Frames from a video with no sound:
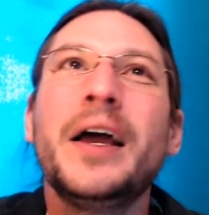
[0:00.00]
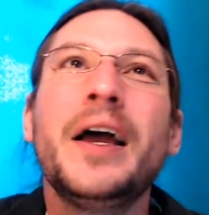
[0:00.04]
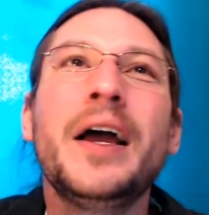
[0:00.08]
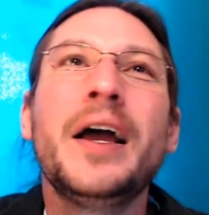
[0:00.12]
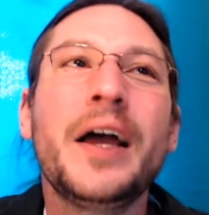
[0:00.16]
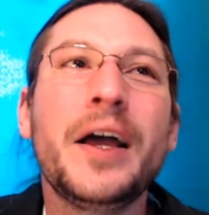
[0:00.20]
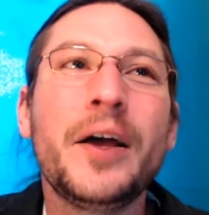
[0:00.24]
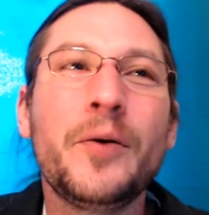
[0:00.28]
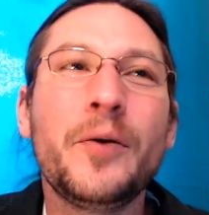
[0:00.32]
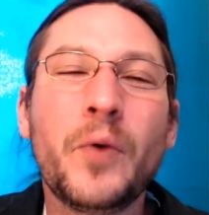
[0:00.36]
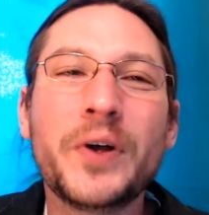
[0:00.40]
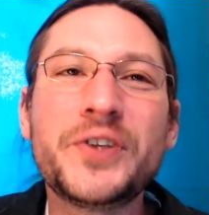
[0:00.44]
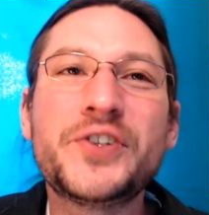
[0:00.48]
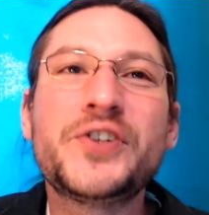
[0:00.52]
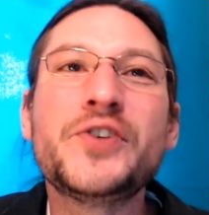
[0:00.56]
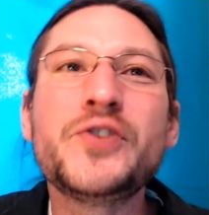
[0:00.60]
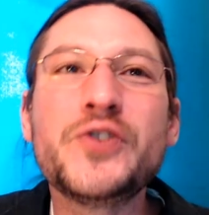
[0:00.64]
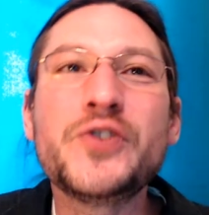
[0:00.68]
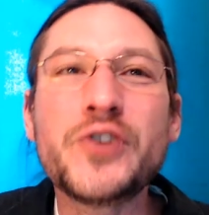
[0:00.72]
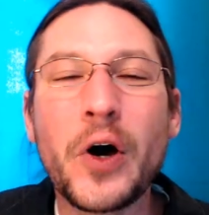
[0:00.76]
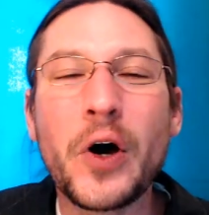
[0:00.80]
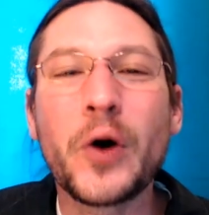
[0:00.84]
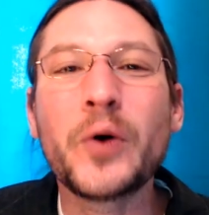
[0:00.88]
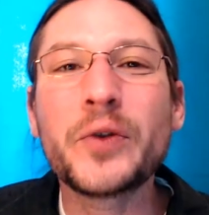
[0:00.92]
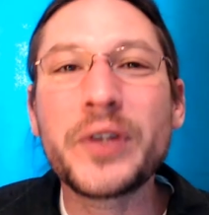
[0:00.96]
once you
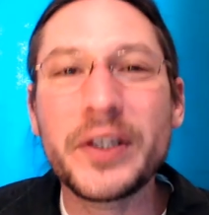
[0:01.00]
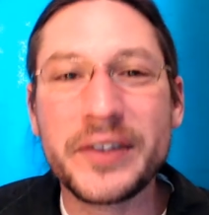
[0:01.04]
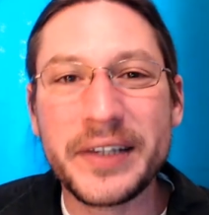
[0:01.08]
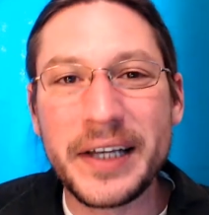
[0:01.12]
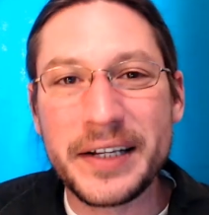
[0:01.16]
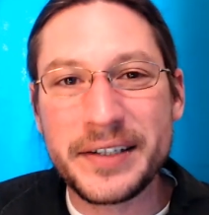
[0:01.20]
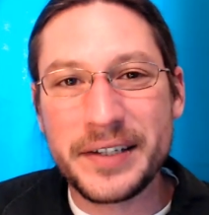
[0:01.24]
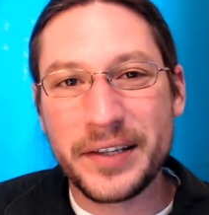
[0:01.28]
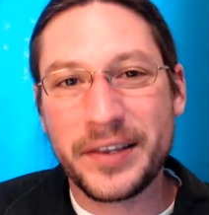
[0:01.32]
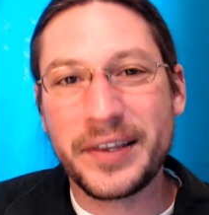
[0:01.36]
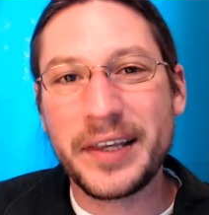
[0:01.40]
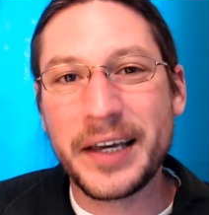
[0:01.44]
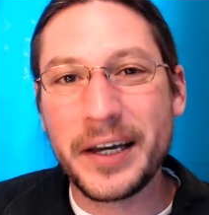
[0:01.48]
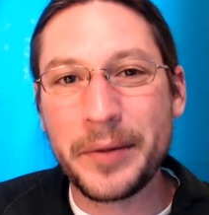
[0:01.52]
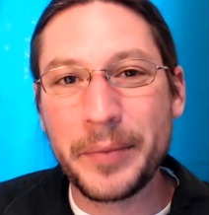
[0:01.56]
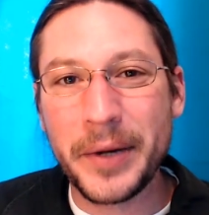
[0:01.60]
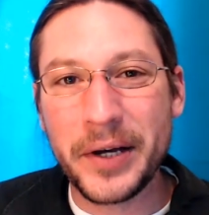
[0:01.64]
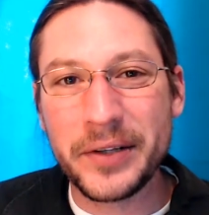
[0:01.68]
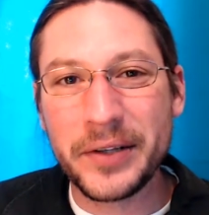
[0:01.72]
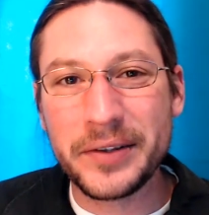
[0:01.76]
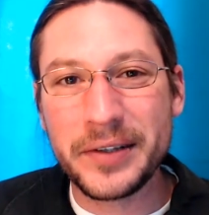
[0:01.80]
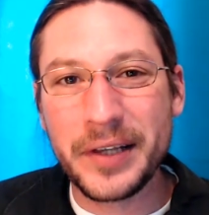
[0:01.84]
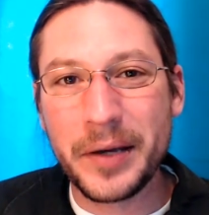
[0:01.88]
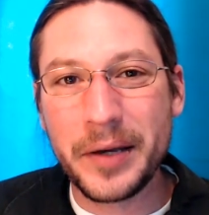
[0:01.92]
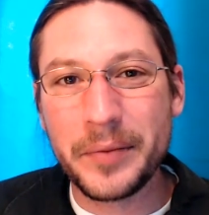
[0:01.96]
know that that's a thing
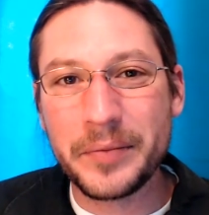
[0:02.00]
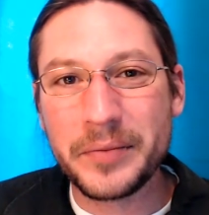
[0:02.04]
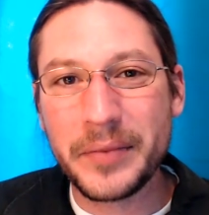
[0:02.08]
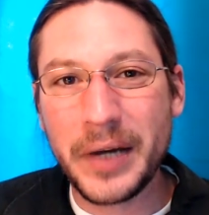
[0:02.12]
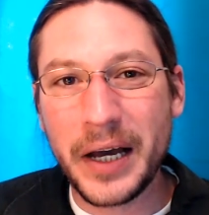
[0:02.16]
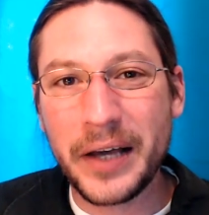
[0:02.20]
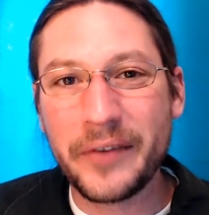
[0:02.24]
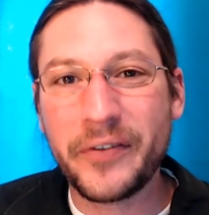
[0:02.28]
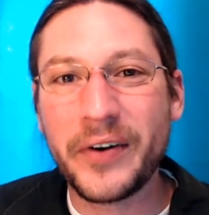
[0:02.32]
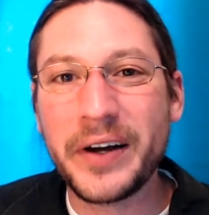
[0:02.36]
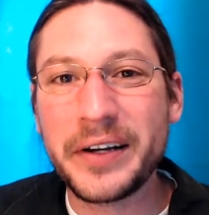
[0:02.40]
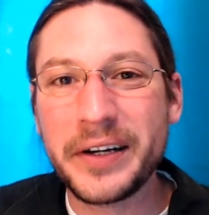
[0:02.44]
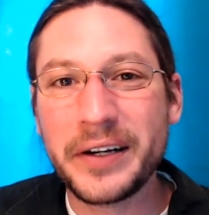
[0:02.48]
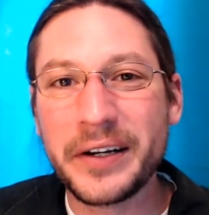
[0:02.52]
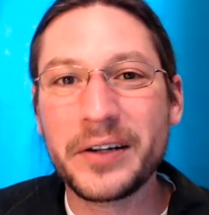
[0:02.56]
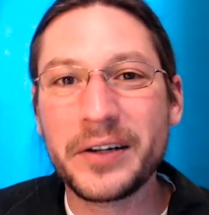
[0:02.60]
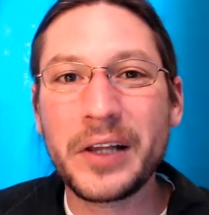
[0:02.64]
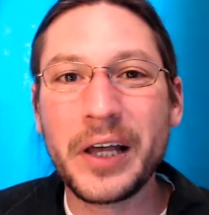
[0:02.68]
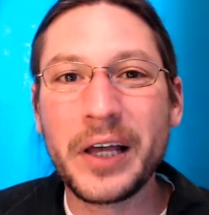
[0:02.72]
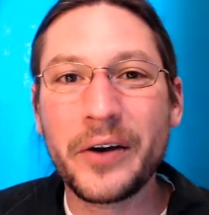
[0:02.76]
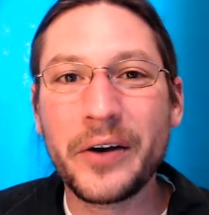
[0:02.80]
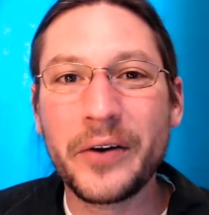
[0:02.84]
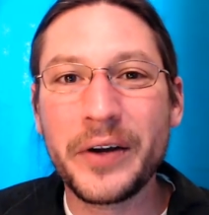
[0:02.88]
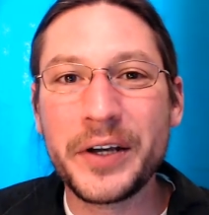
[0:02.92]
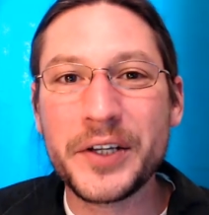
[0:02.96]
about them, I find it
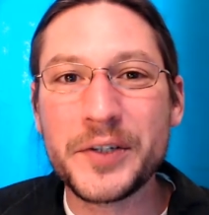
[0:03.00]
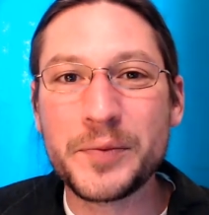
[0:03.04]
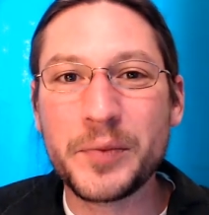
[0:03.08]
hilarious.